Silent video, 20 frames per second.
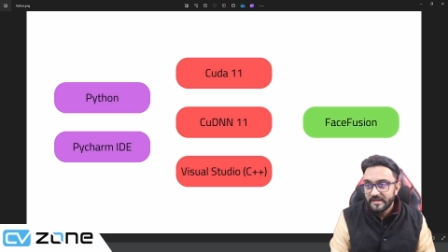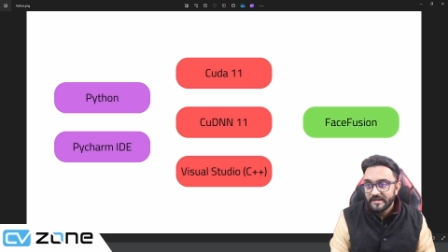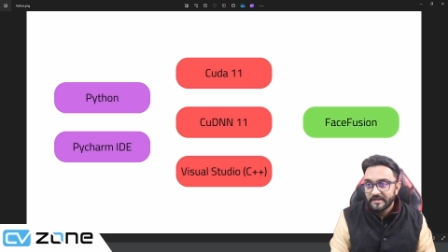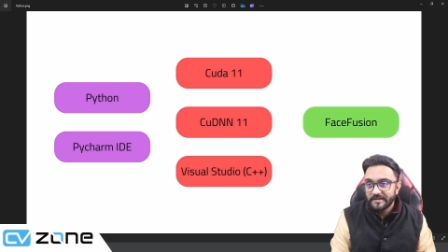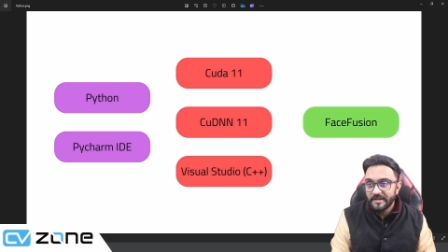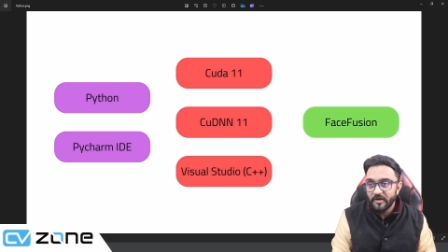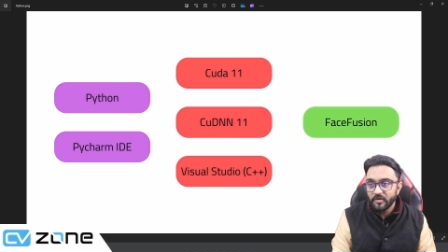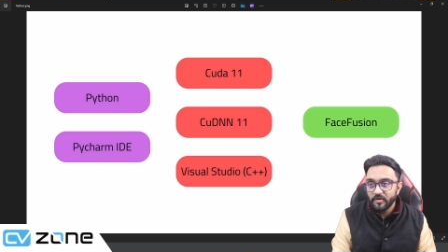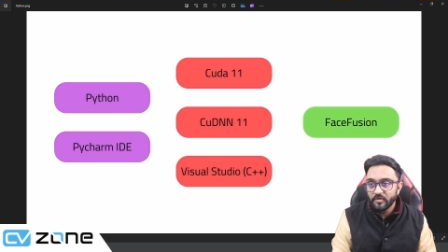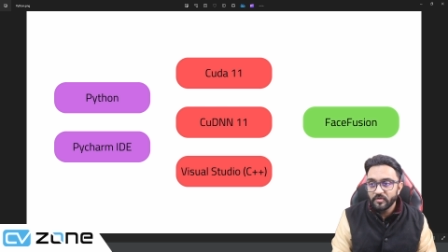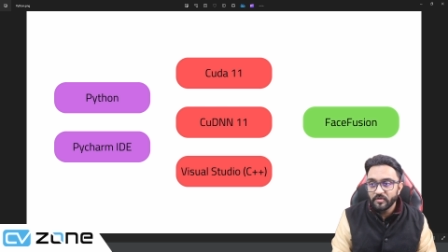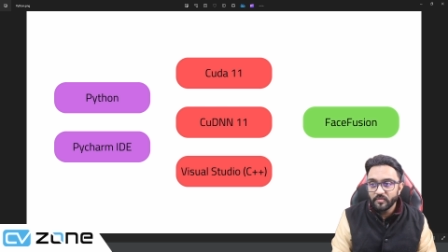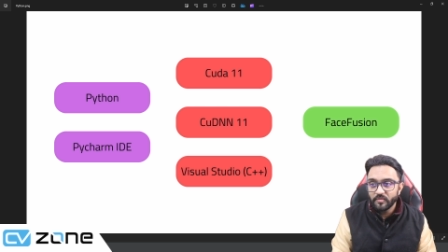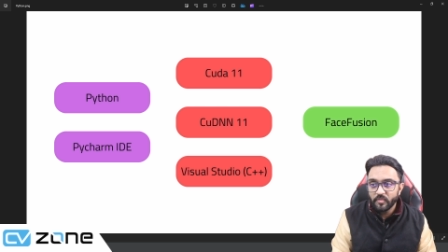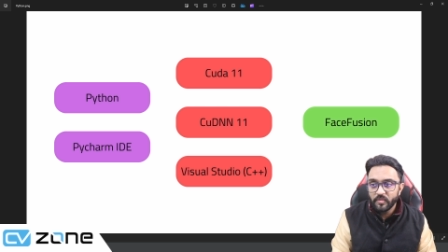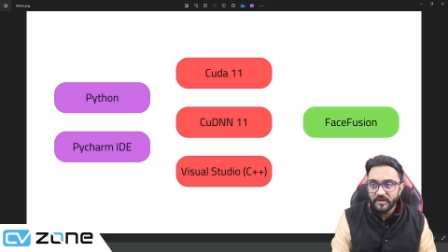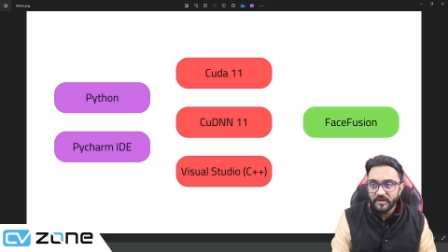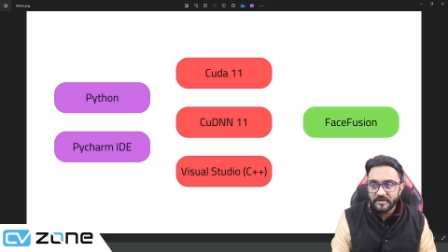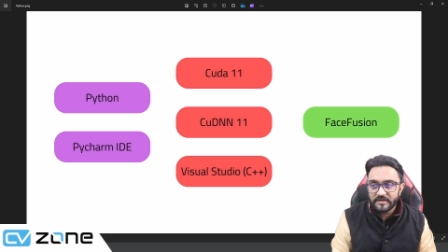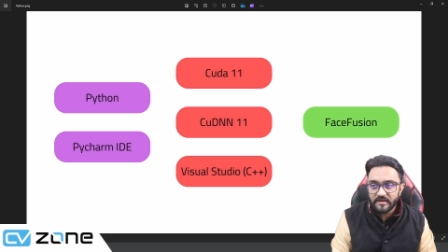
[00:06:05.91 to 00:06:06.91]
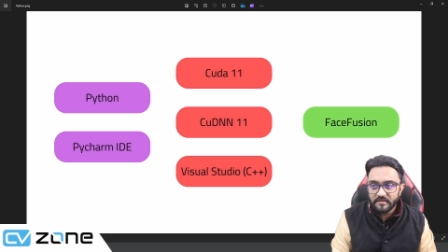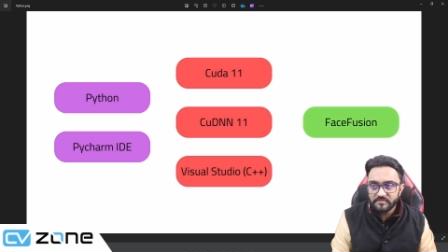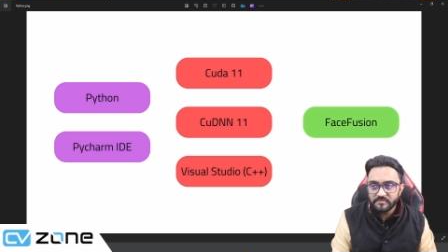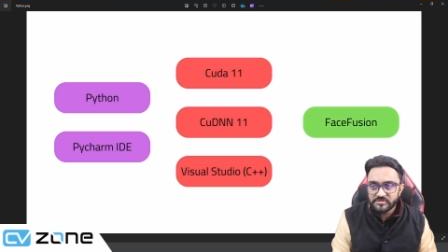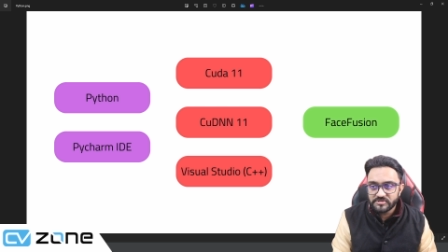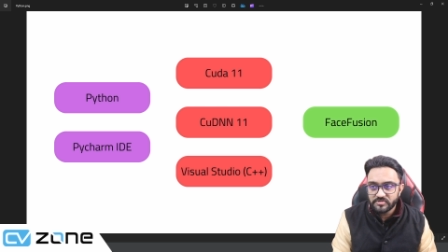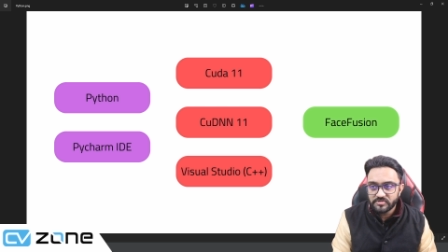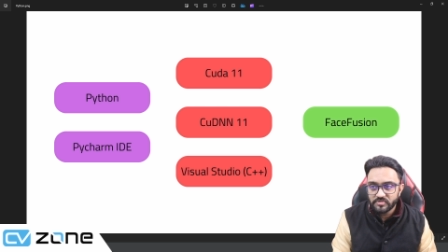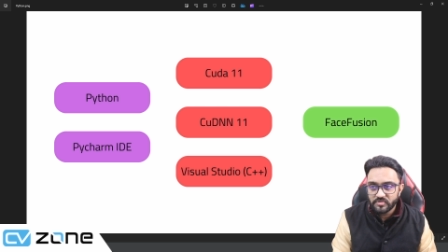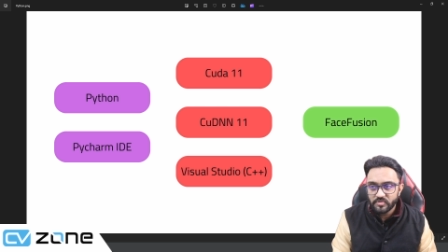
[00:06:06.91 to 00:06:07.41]
Now, when it comes
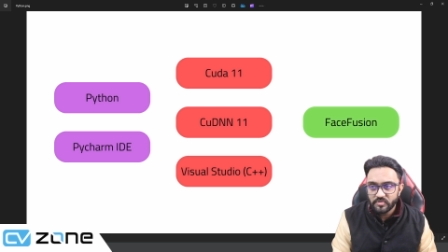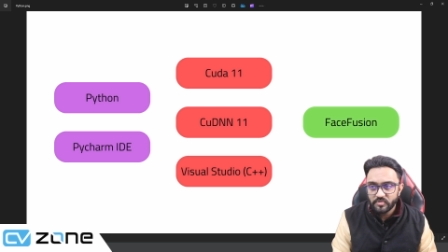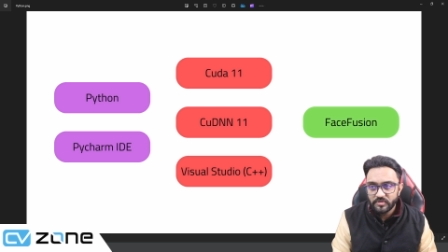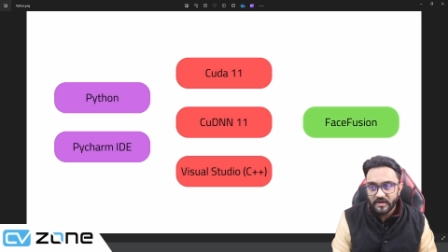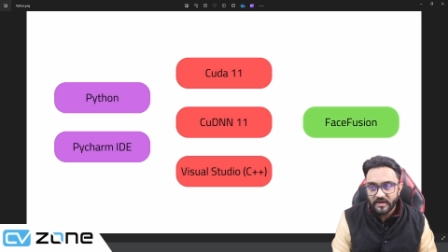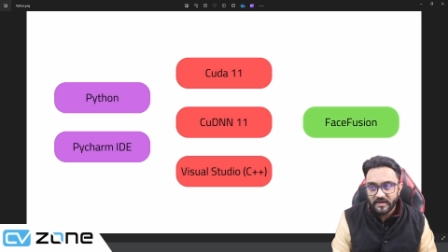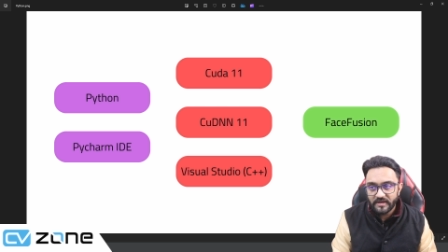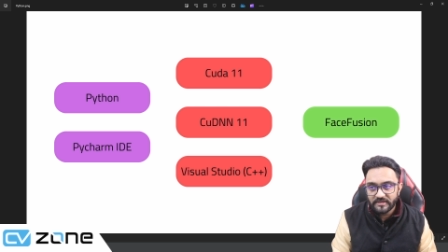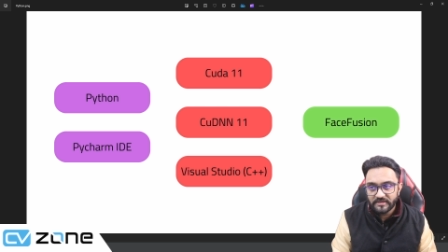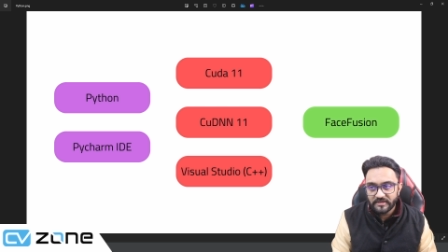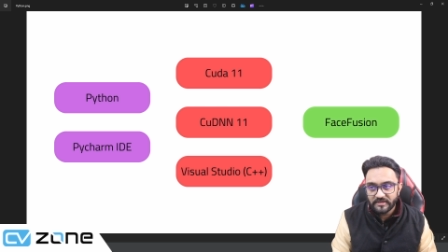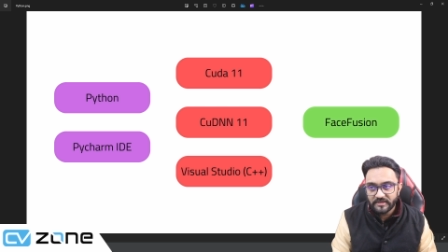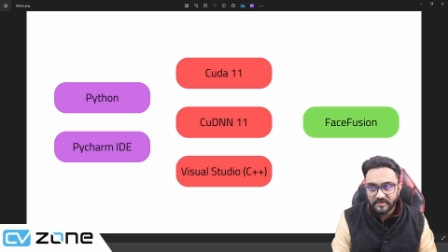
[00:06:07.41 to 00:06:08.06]
to CUDA,